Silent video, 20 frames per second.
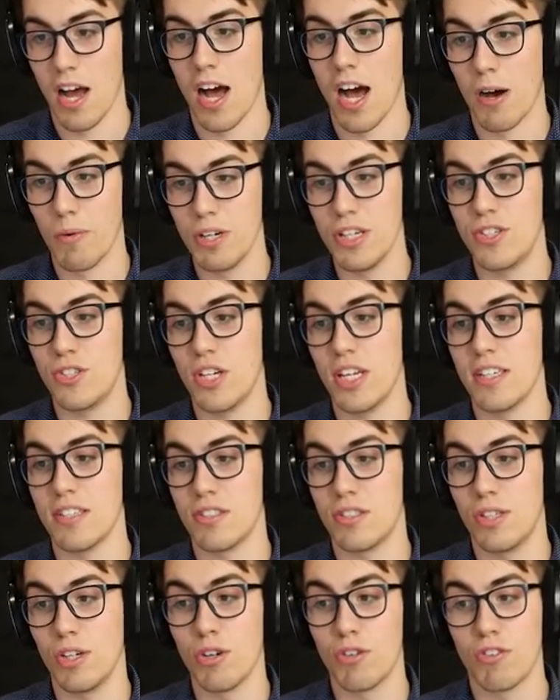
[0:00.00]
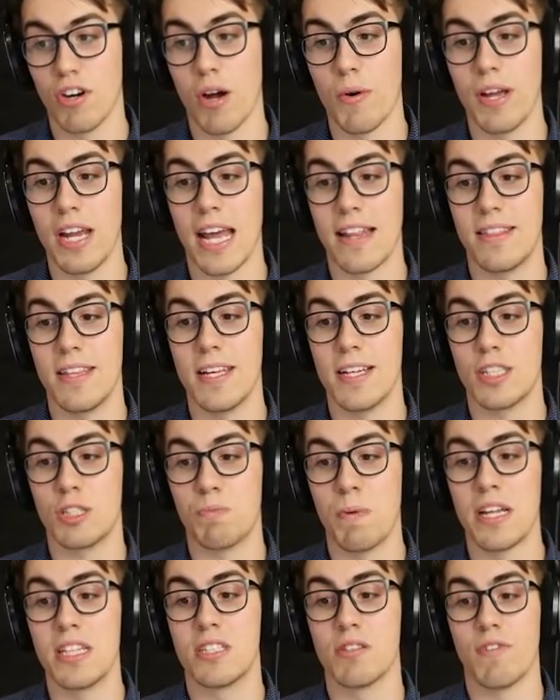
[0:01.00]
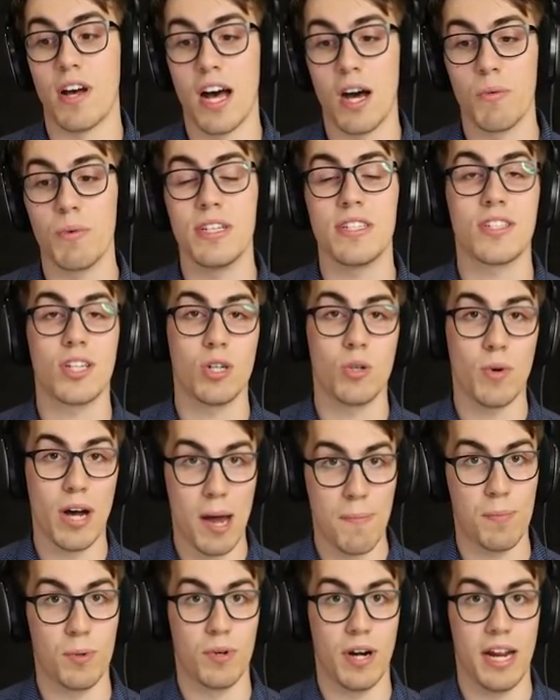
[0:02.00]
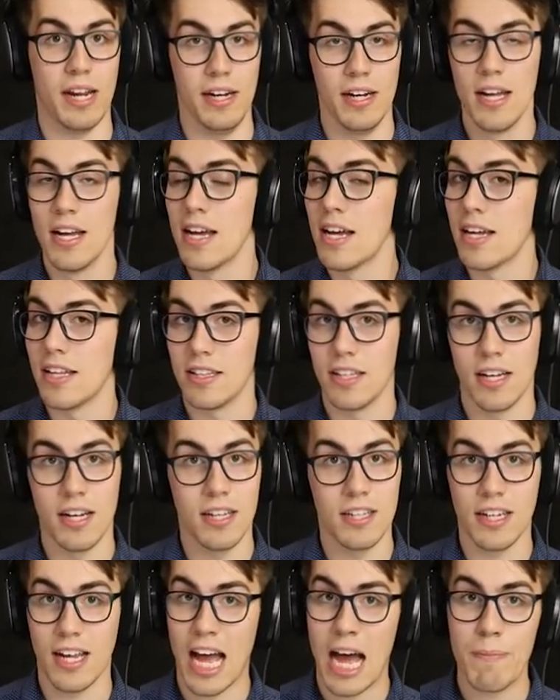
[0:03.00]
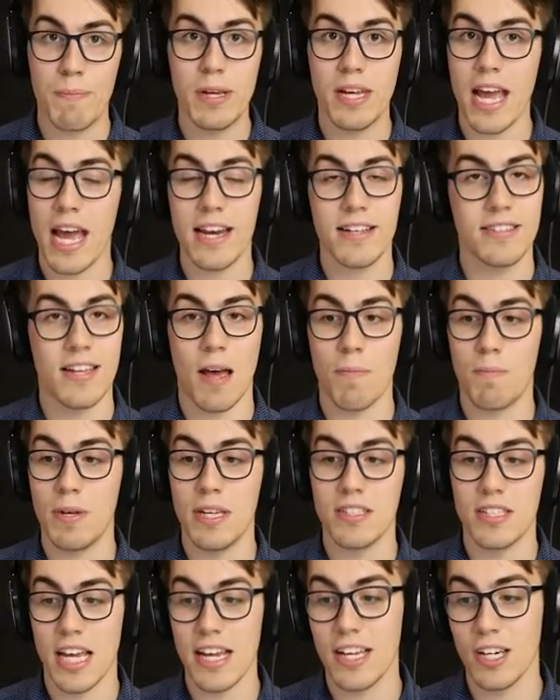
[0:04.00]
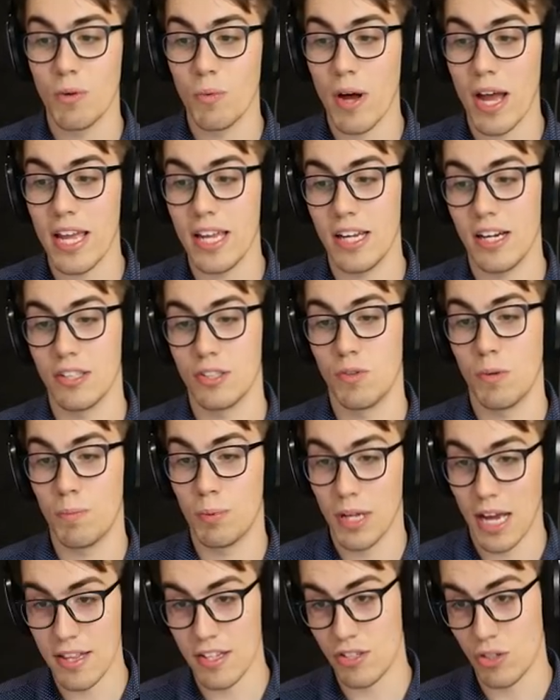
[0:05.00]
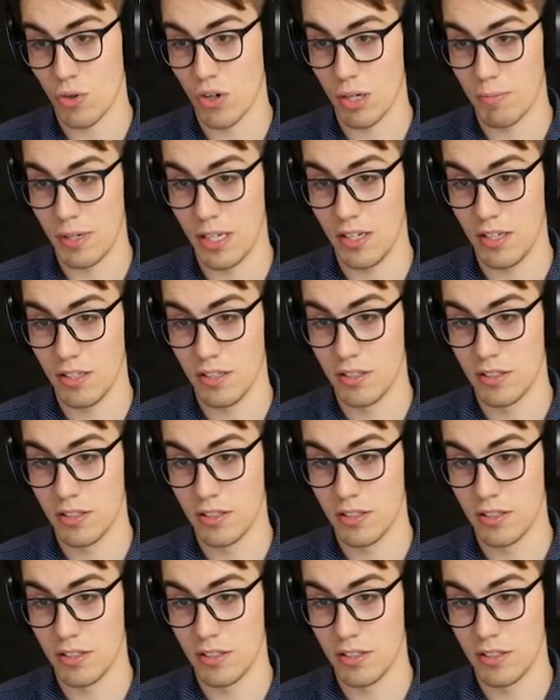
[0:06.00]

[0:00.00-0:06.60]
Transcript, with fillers: Always Cheat is still growing at the expense of Always Cooperate. The, the copycat is not being taken away here. So we play the tournament,